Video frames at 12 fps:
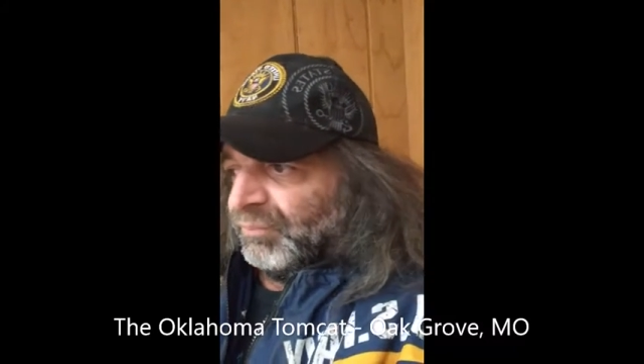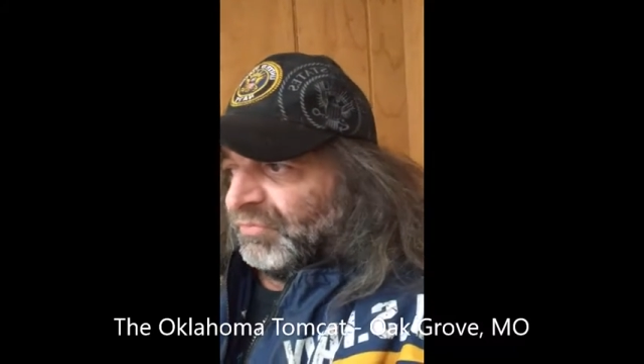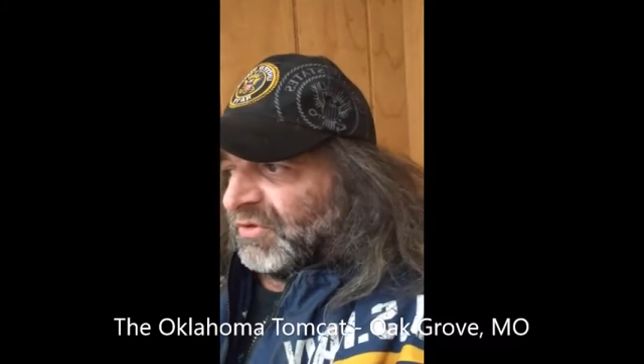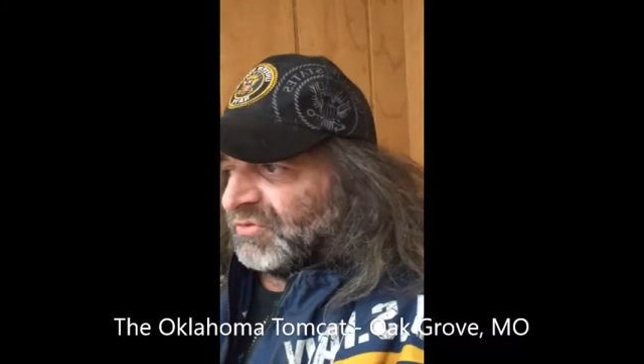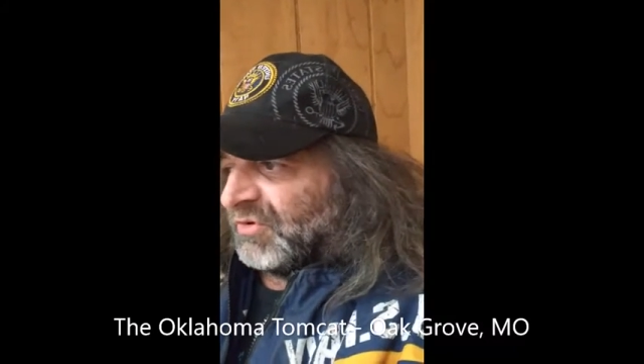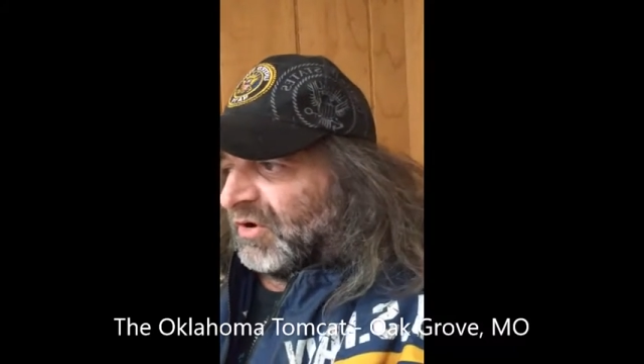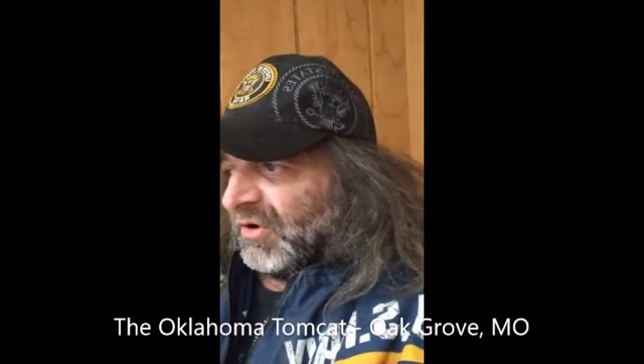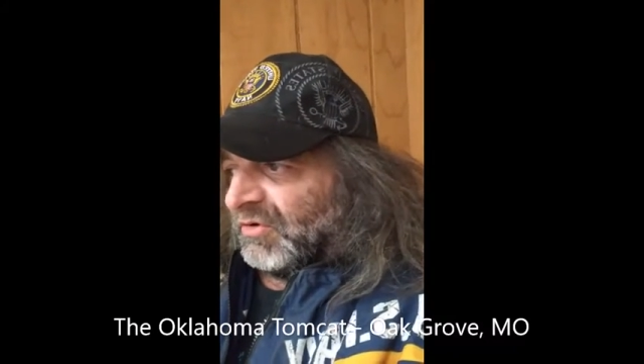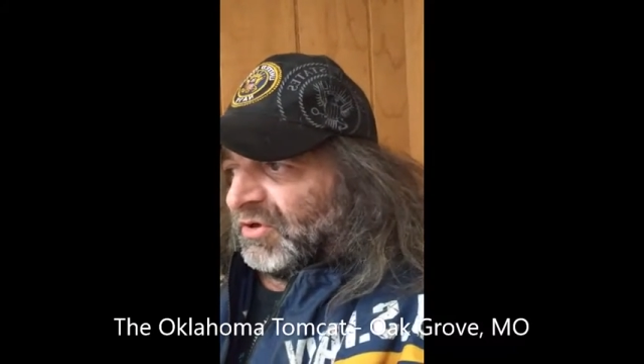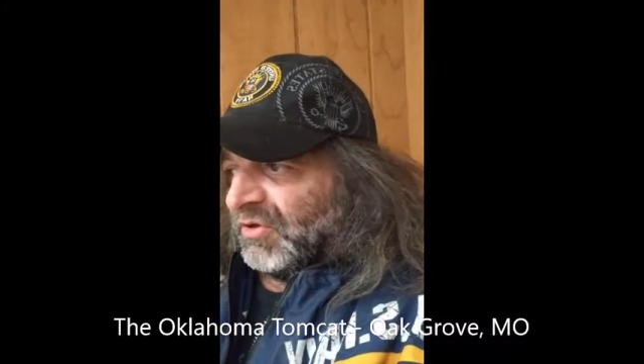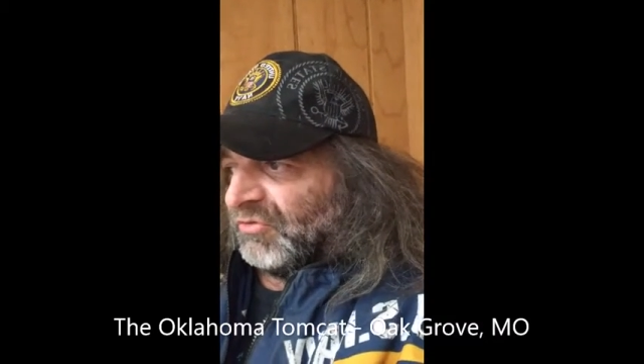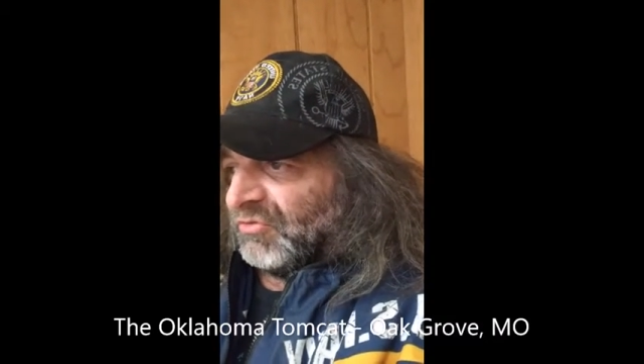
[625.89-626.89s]
the
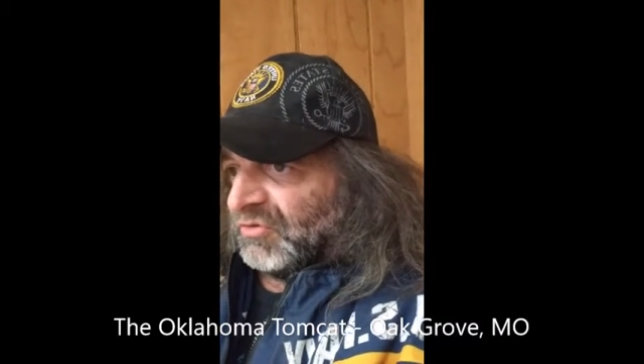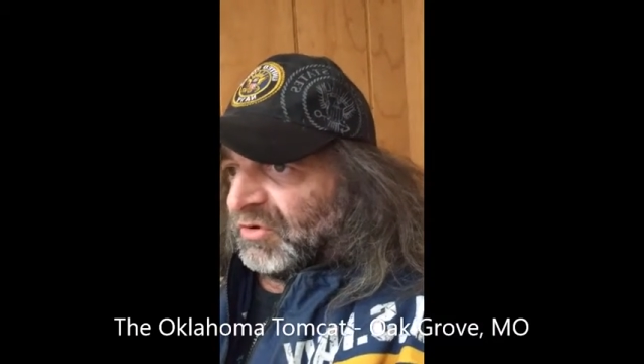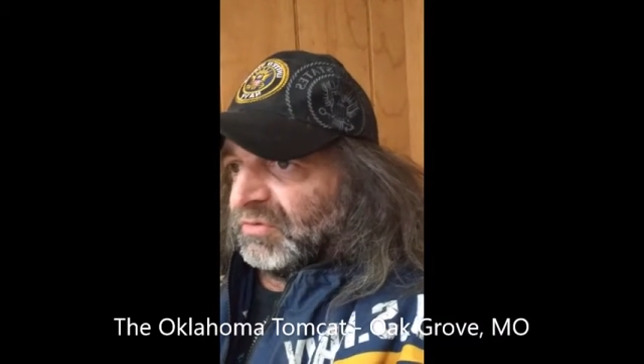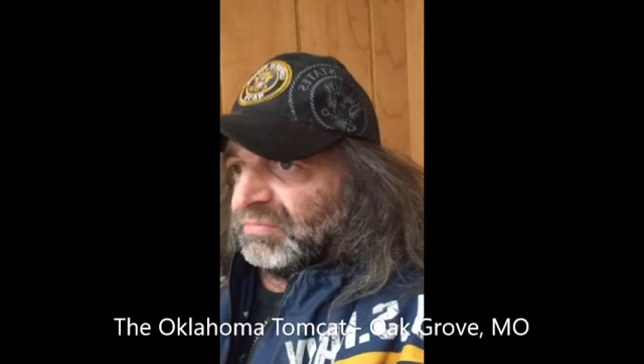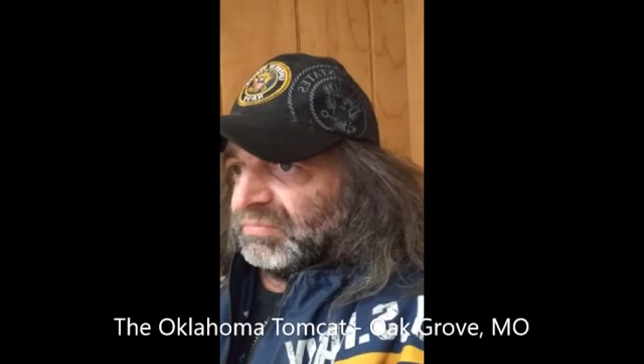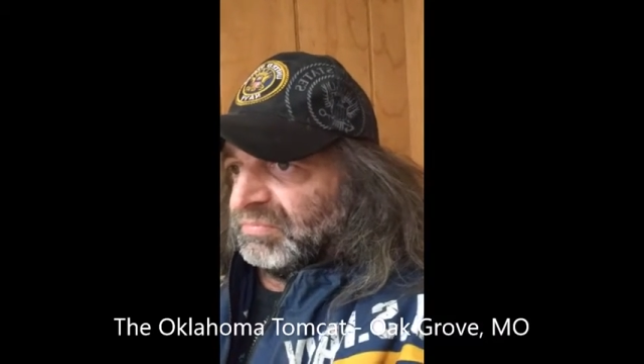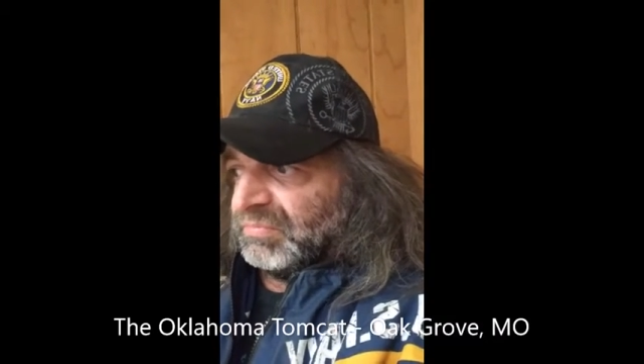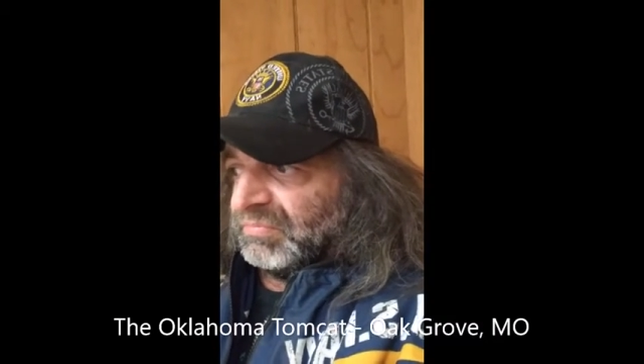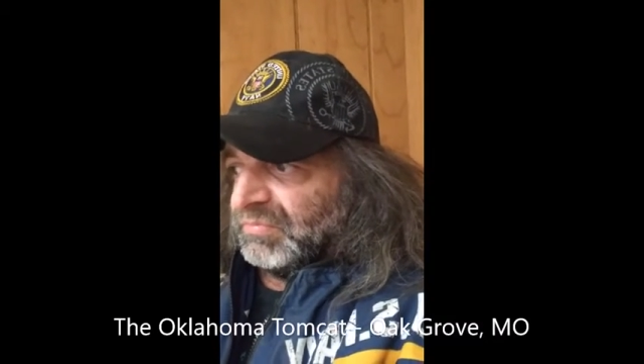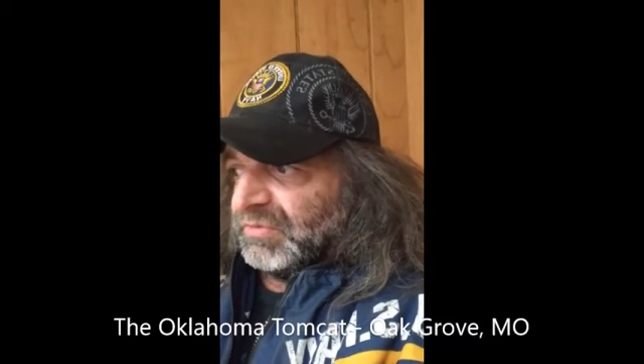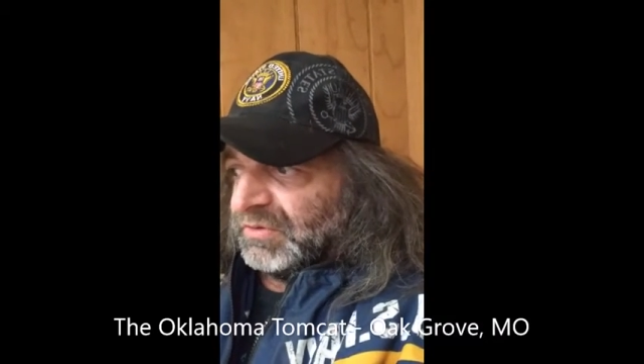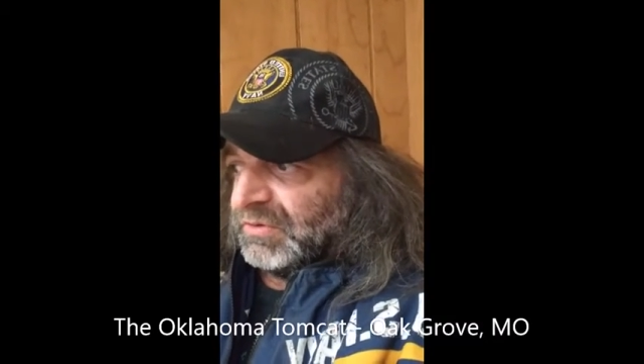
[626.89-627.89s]
truck isn't
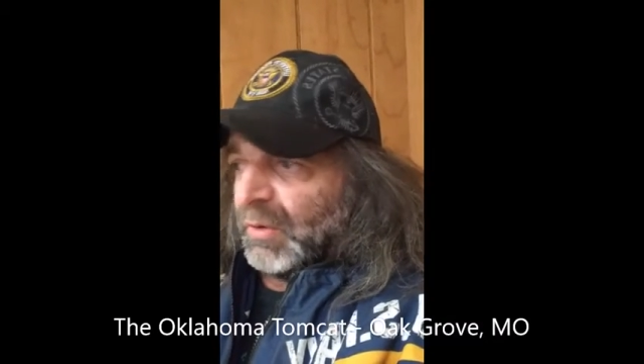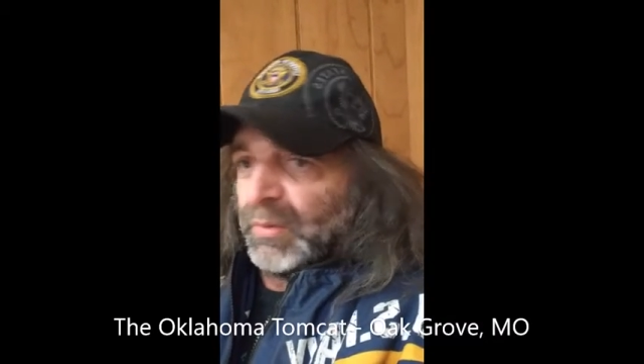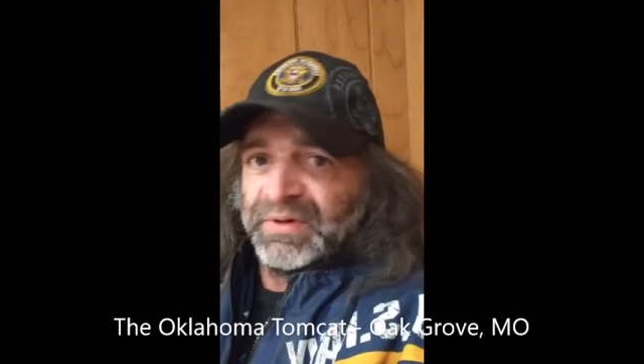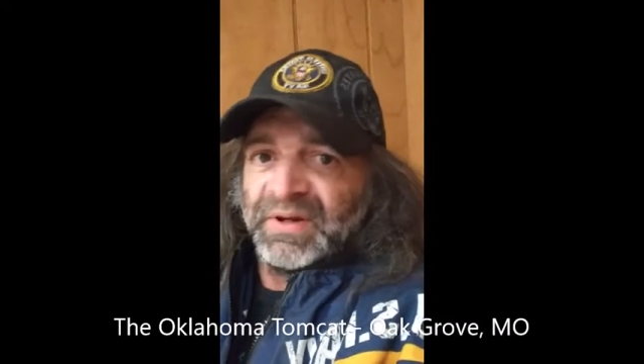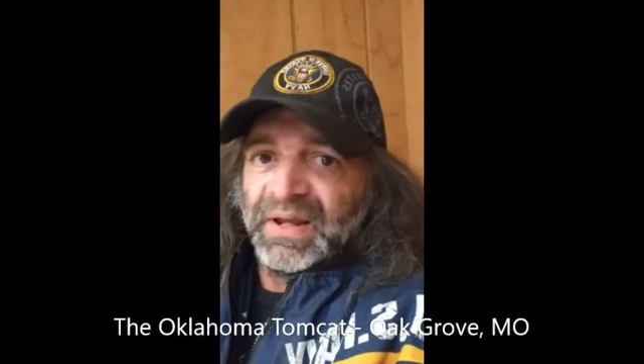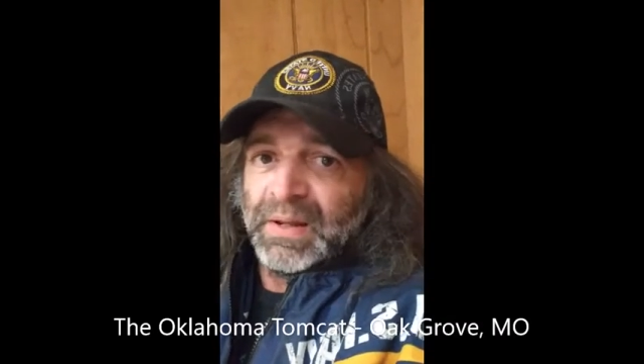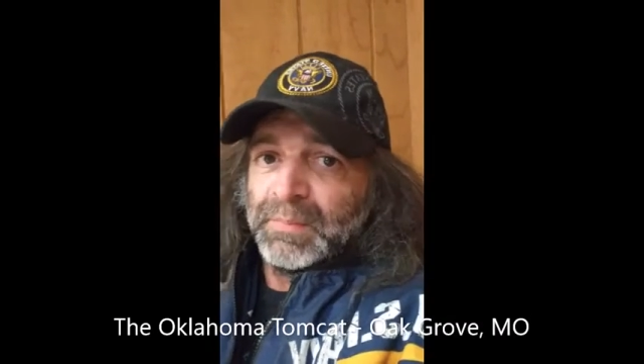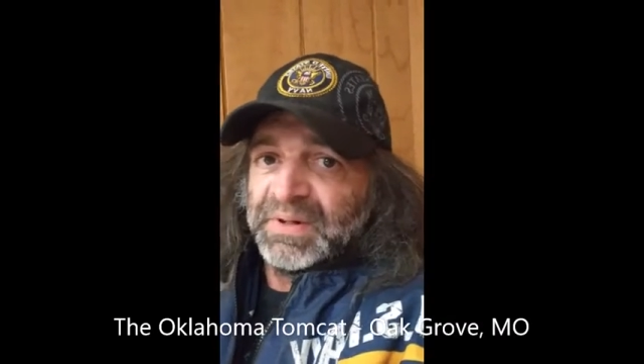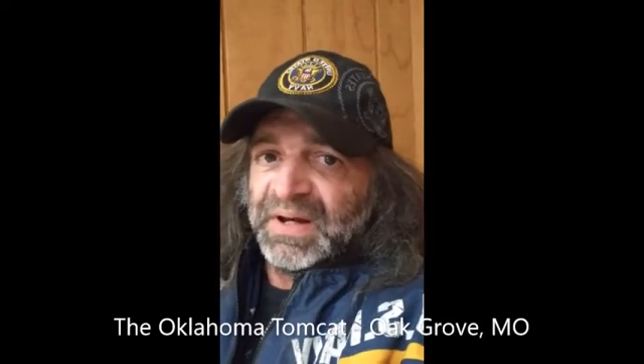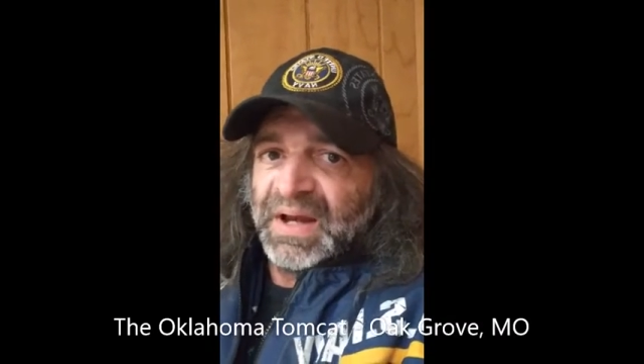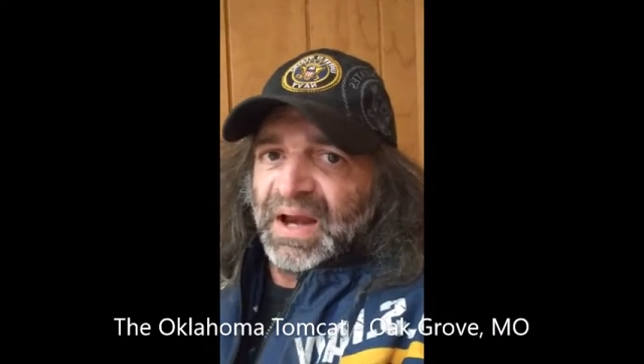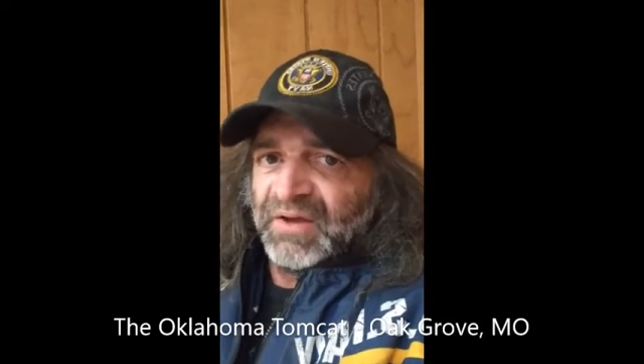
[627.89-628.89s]
going to get them in
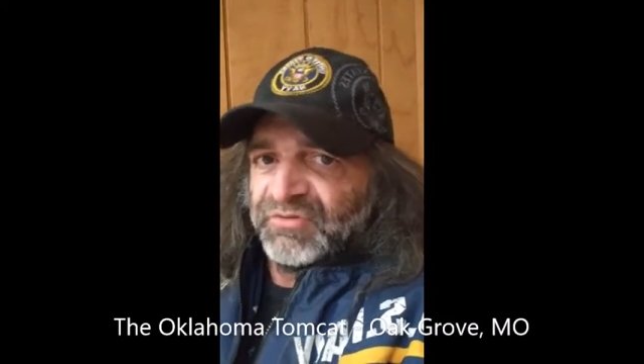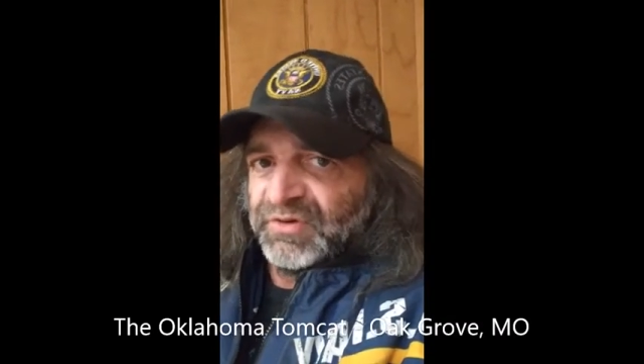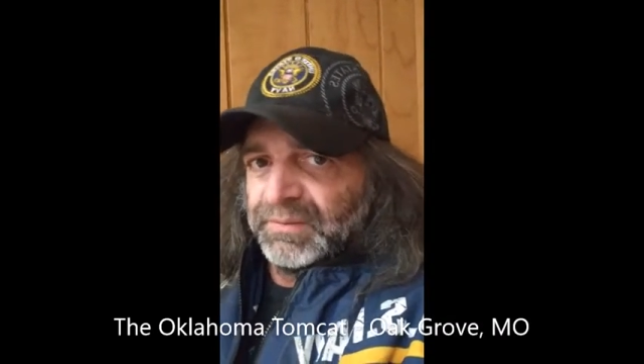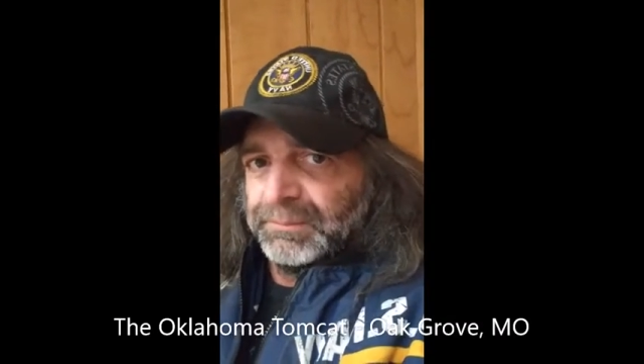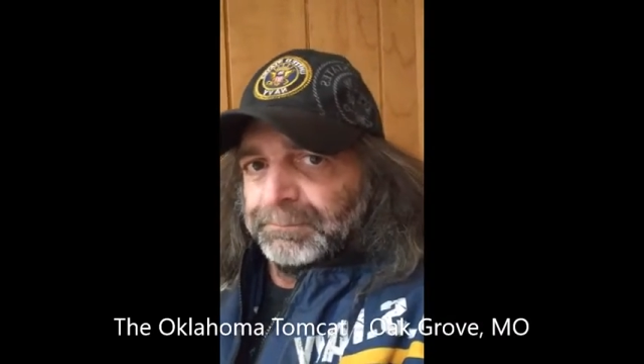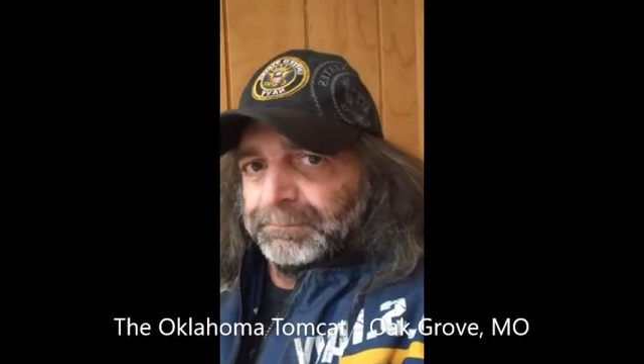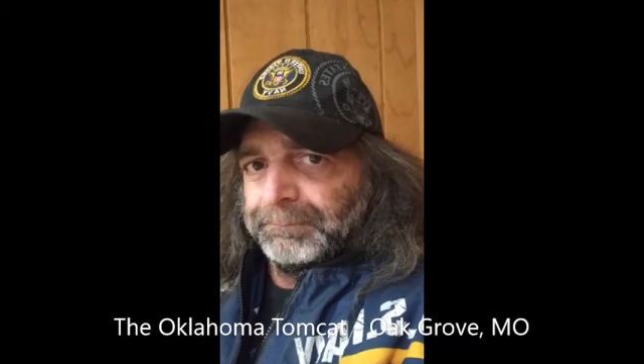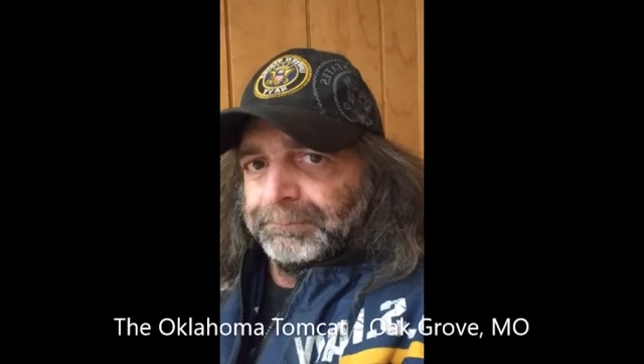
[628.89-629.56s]
an accident.